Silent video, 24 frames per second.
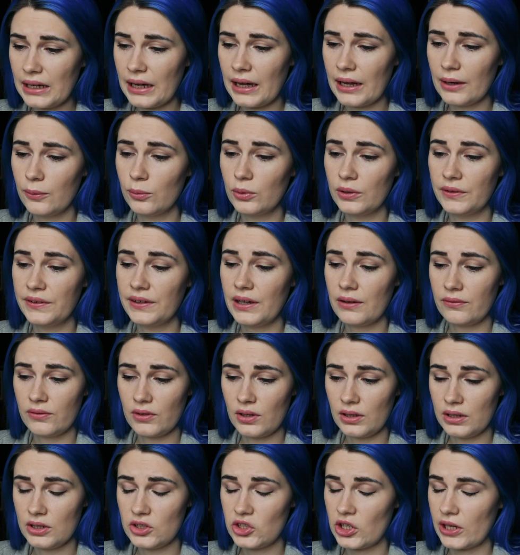I will
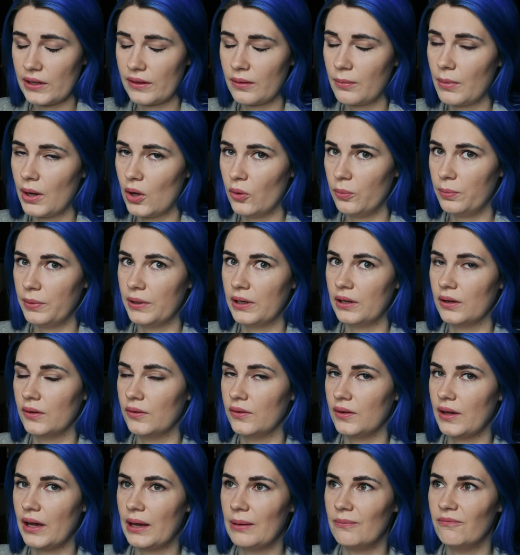definitely check them out
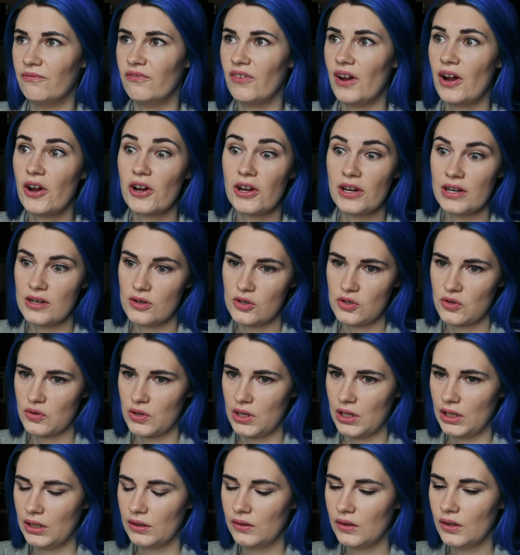because I'm very
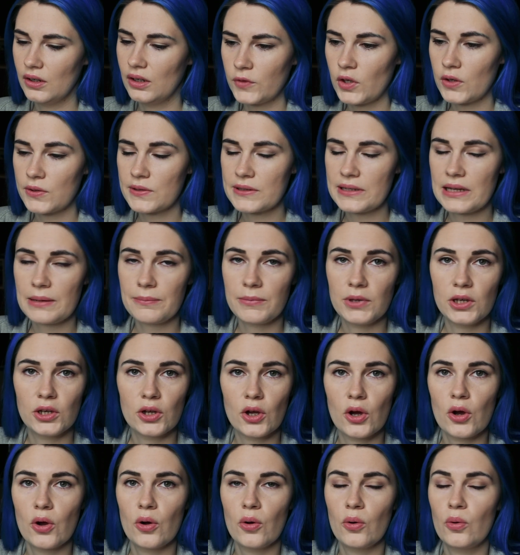intrigued. Also, let me
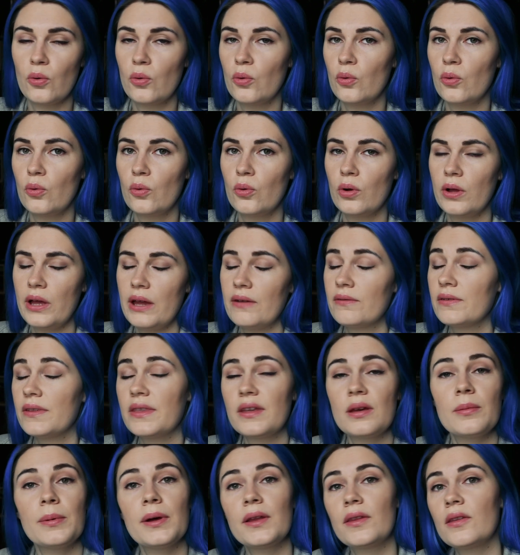know
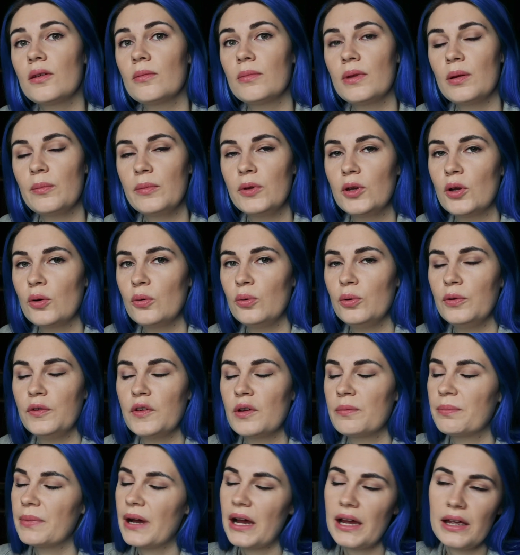everything about them. Let me know who's
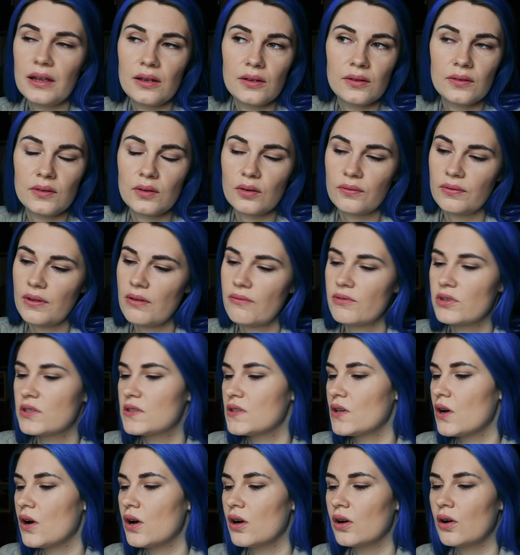your bias, your favorite
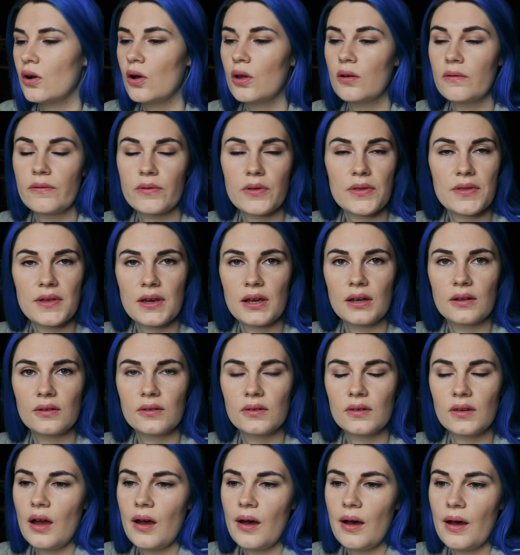song, all of the
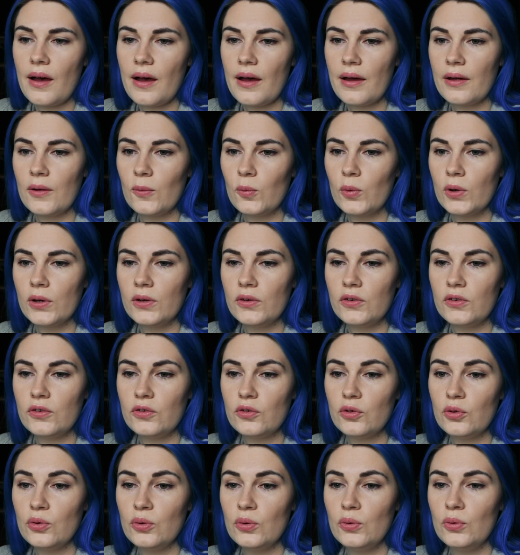things. I want
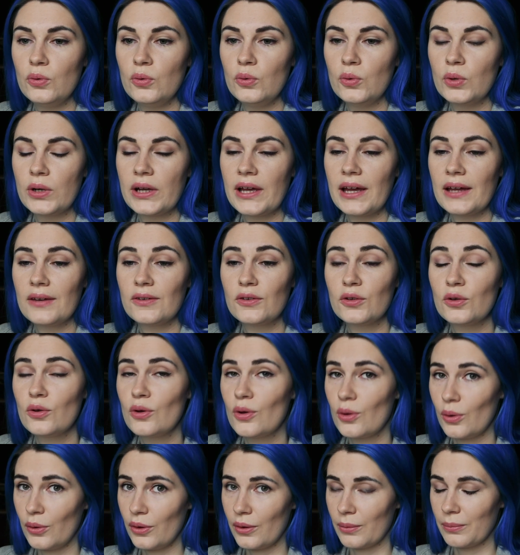to get to
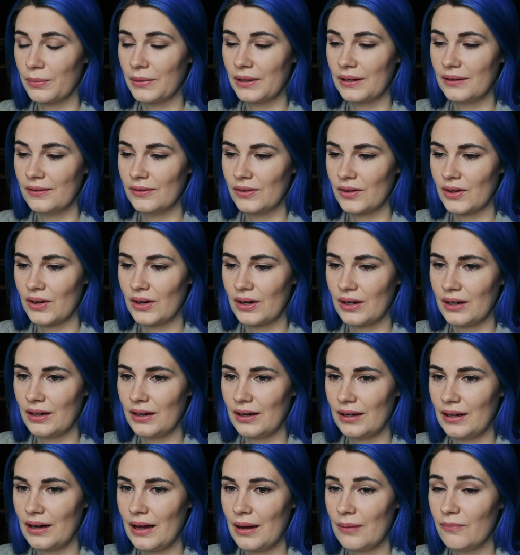know them because
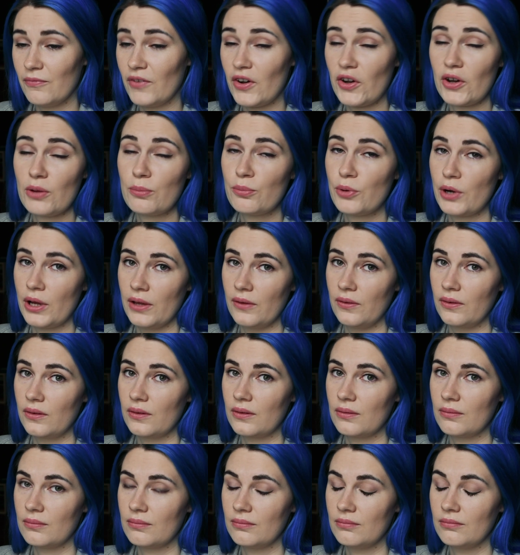I'm very
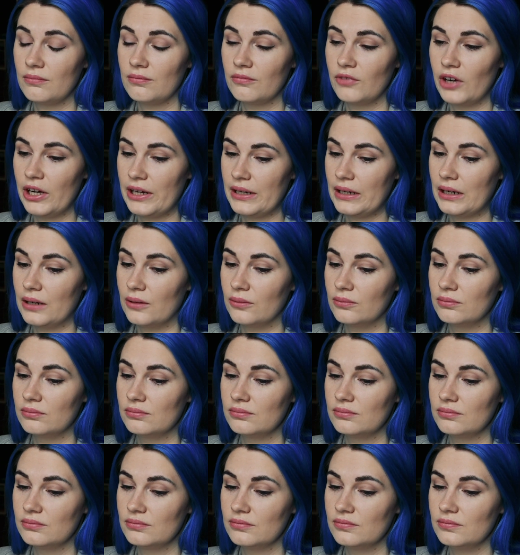impressed right now.
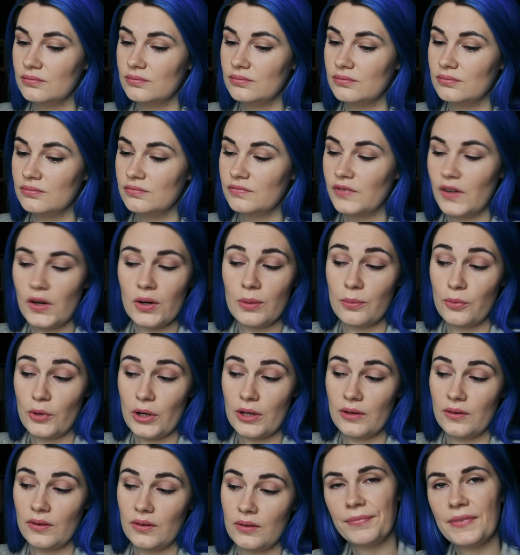Very
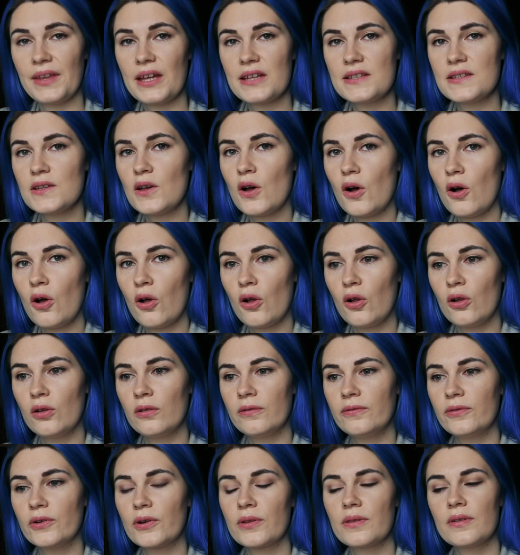impressed. That's all
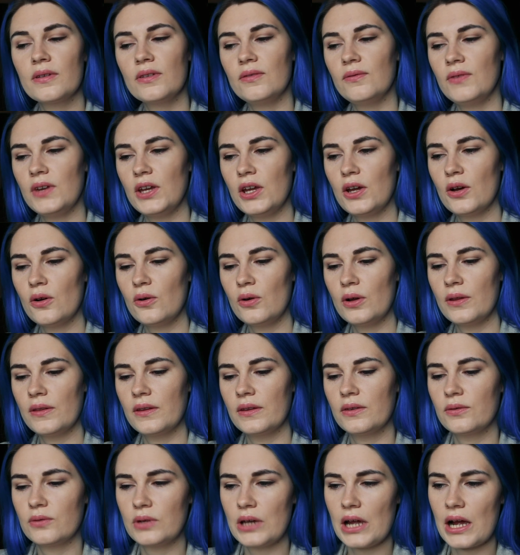for this video and
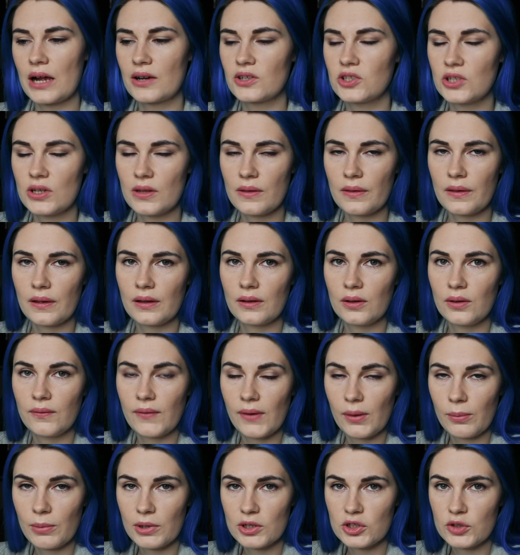this reaction. Thank you
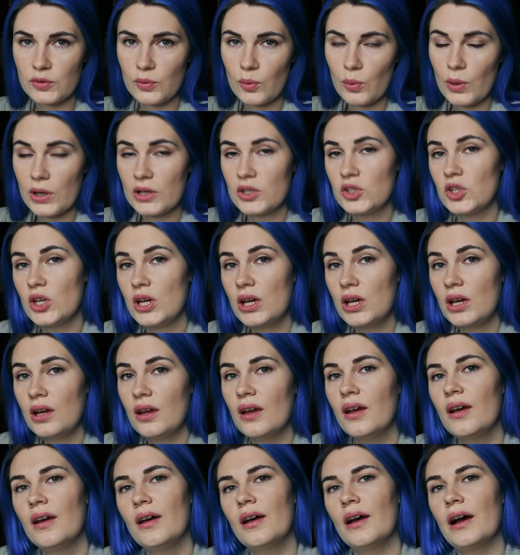very much for watching.
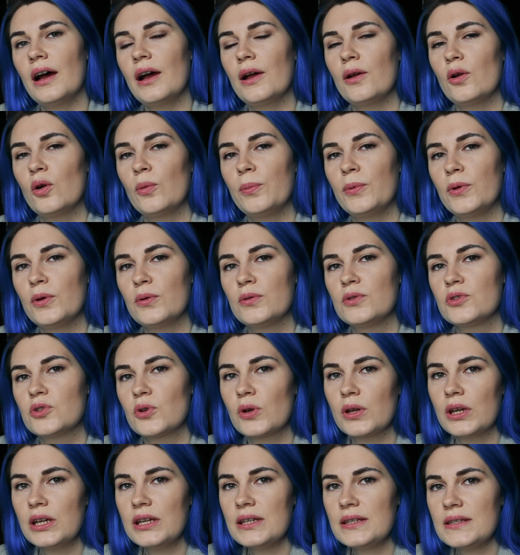I hope you
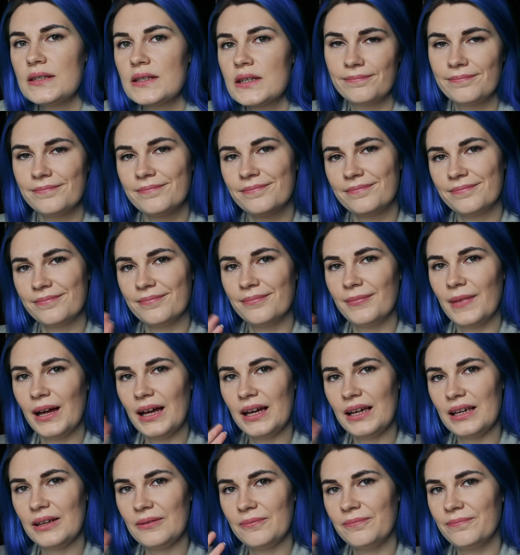enjoyed it.
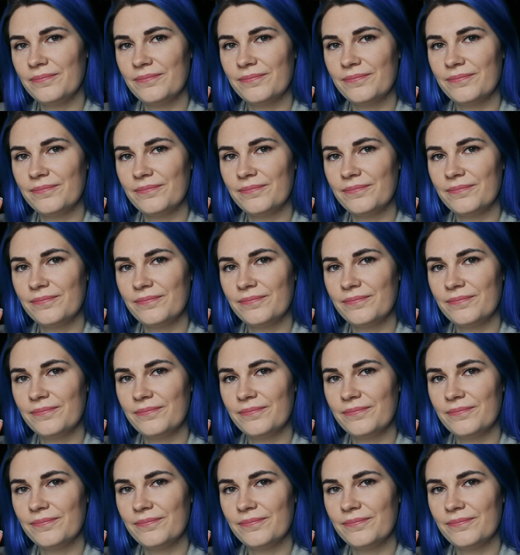Bye!